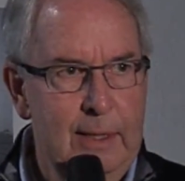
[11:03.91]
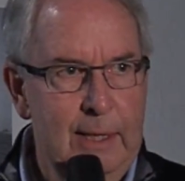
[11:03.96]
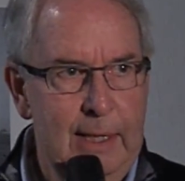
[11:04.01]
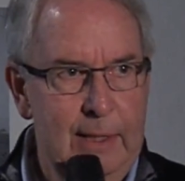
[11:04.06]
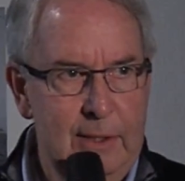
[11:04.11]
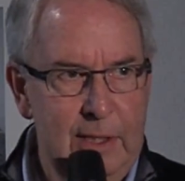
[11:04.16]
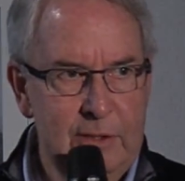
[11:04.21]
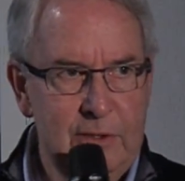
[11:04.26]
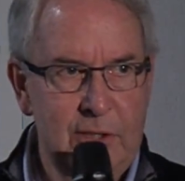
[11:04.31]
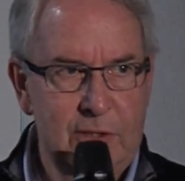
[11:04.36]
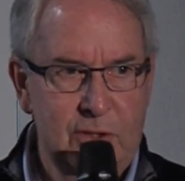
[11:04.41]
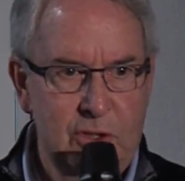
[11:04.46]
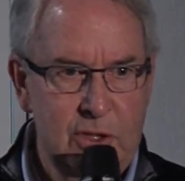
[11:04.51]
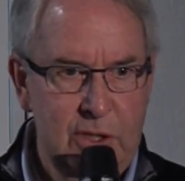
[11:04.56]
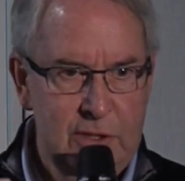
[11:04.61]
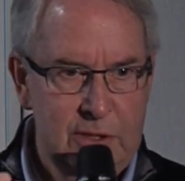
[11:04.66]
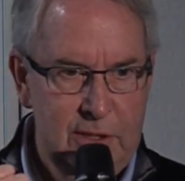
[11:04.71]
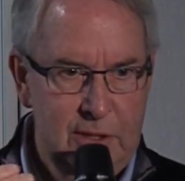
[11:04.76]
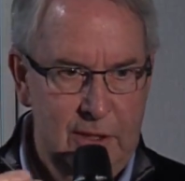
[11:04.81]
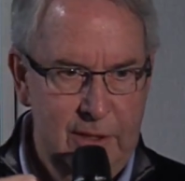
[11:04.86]
and this is
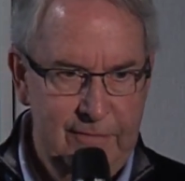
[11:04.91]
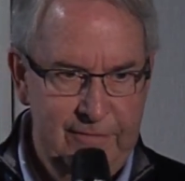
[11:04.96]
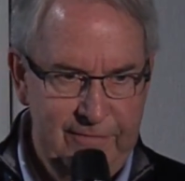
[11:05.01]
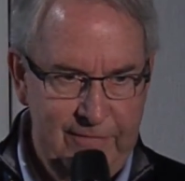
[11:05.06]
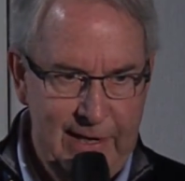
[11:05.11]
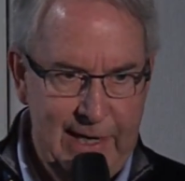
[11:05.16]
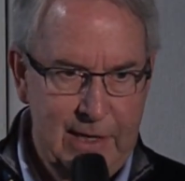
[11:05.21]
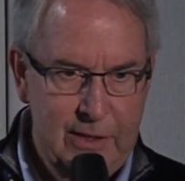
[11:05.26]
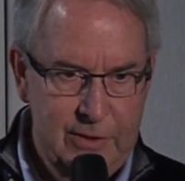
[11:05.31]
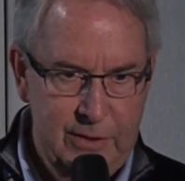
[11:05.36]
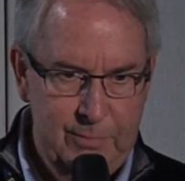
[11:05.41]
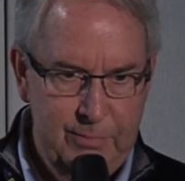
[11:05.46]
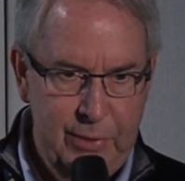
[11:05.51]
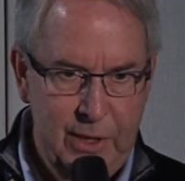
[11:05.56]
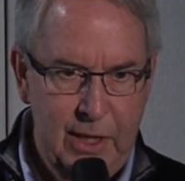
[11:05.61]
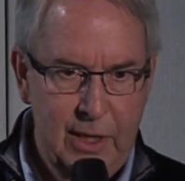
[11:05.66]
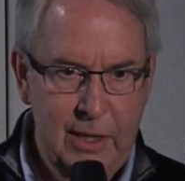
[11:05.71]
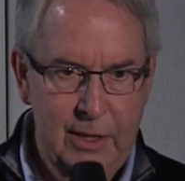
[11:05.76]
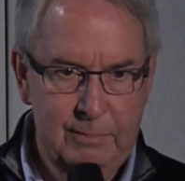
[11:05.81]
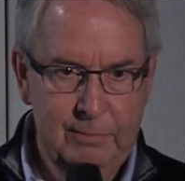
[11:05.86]
just the fire
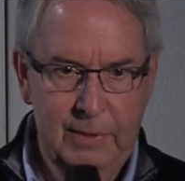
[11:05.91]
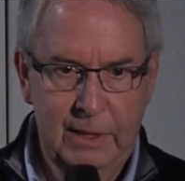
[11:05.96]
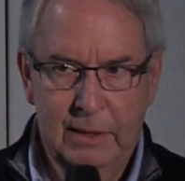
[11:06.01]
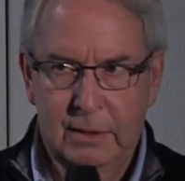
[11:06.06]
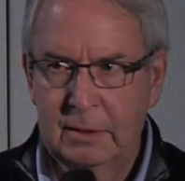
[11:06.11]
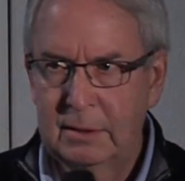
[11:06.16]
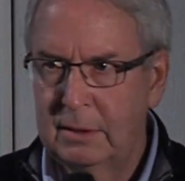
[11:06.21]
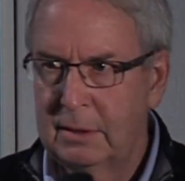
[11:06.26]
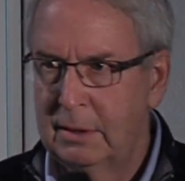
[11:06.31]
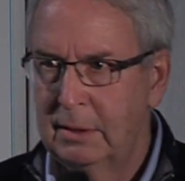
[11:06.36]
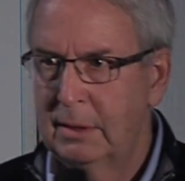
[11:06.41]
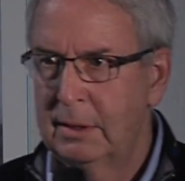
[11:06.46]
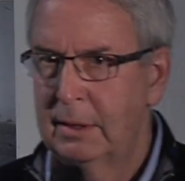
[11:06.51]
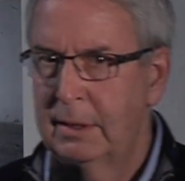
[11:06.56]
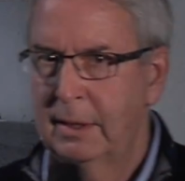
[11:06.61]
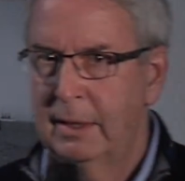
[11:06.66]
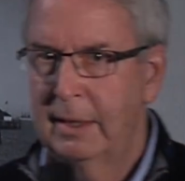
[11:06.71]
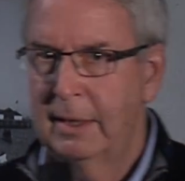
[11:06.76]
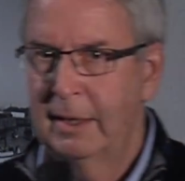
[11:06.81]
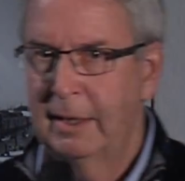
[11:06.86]
department
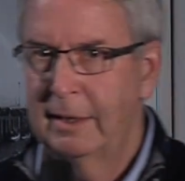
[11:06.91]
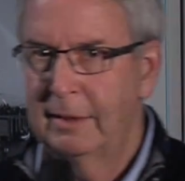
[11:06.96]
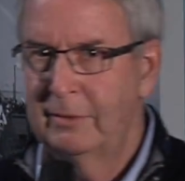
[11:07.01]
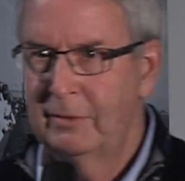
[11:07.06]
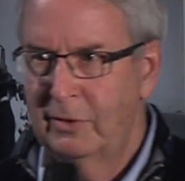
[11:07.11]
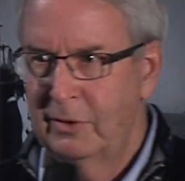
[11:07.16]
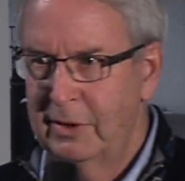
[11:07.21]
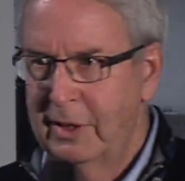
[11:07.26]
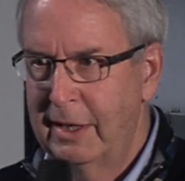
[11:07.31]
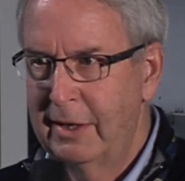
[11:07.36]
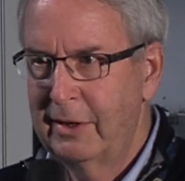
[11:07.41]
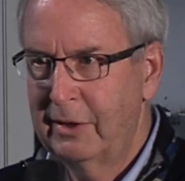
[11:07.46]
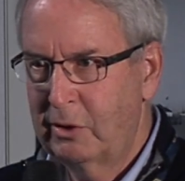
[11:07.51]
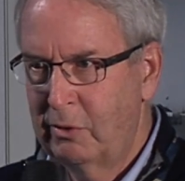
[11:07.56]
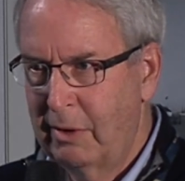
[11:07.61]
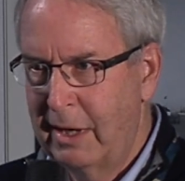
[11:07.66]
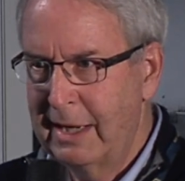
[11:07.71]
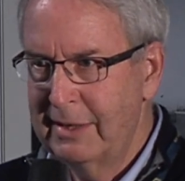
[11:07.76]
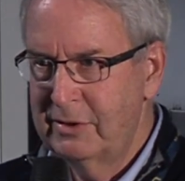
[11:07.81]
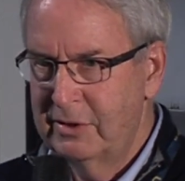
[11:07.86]

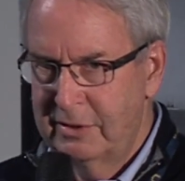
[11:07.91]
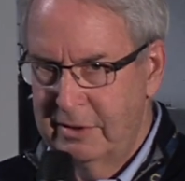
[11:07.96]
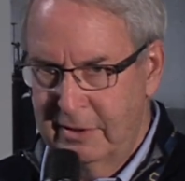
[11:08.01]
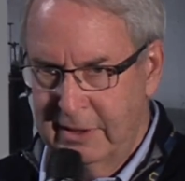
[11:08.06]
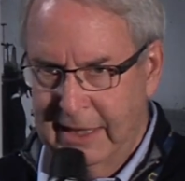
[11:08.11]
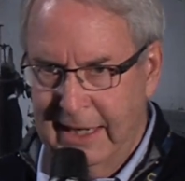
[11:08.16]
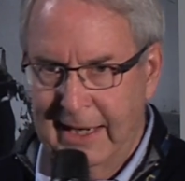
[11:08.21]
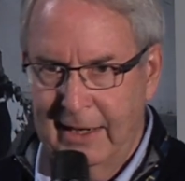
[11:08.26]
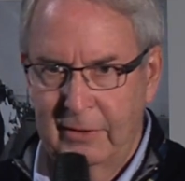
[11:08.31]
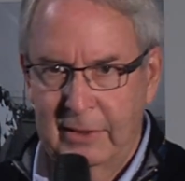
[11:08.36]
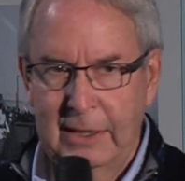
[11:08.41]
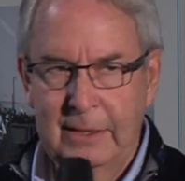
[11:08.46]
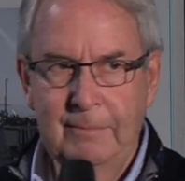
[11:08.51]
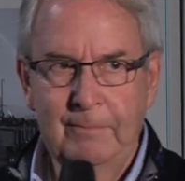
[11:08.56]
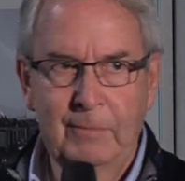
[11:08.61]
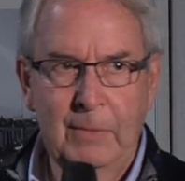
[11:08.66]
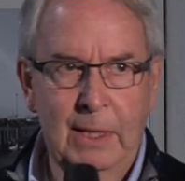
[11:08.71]
across the county,